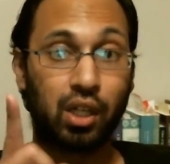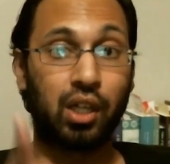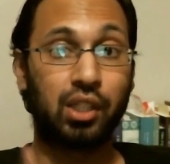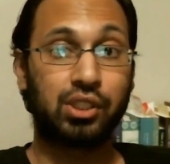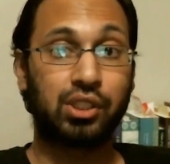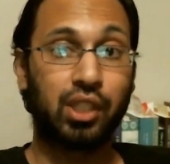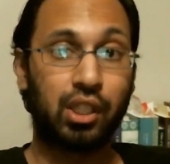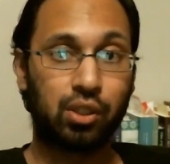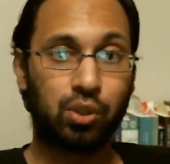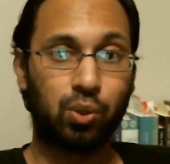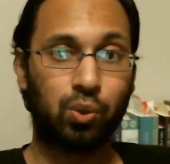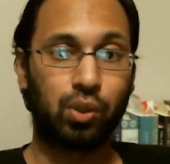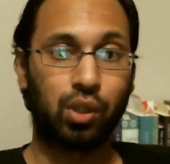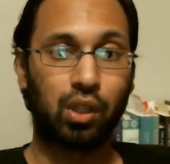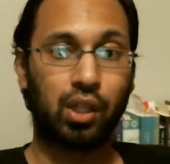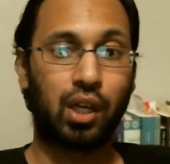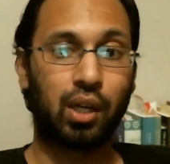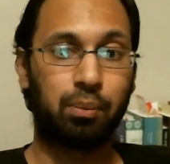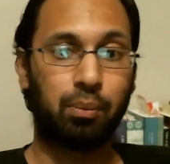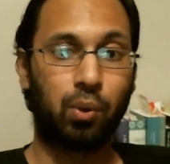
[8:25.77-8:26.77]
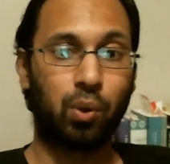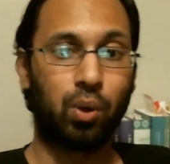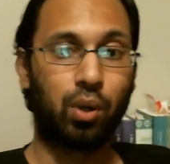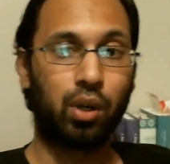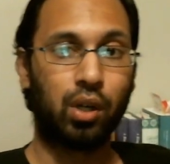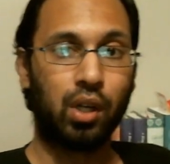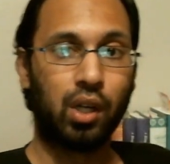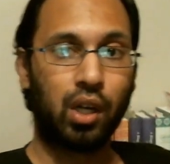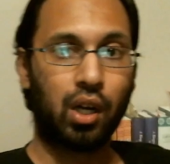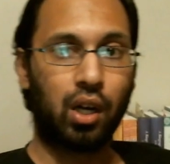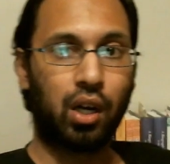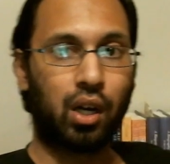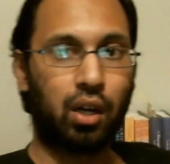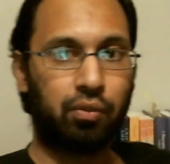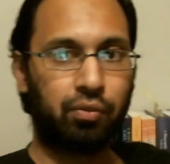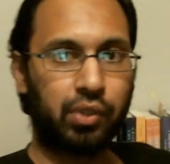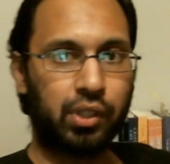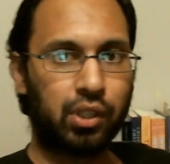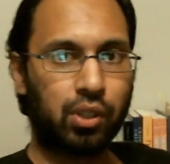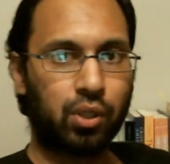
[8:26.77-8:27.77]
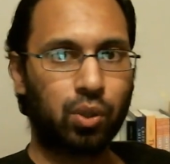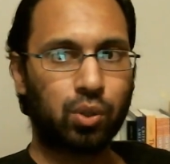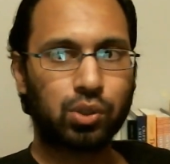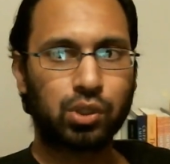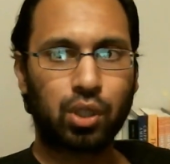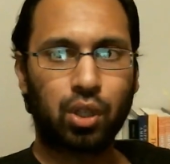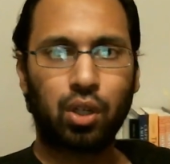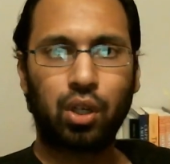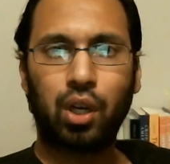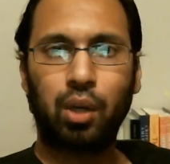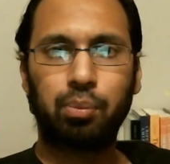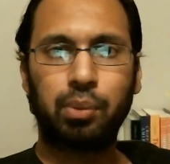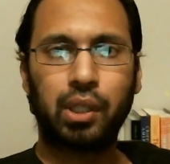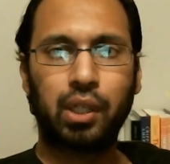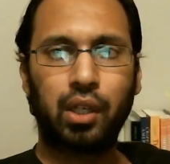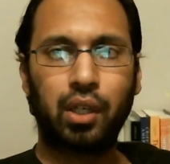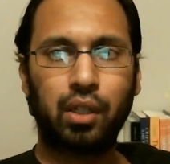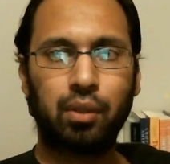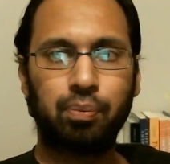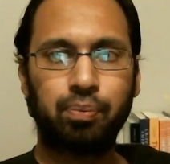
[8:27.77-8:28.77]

Stay tuned, a lot more videos are up ahead.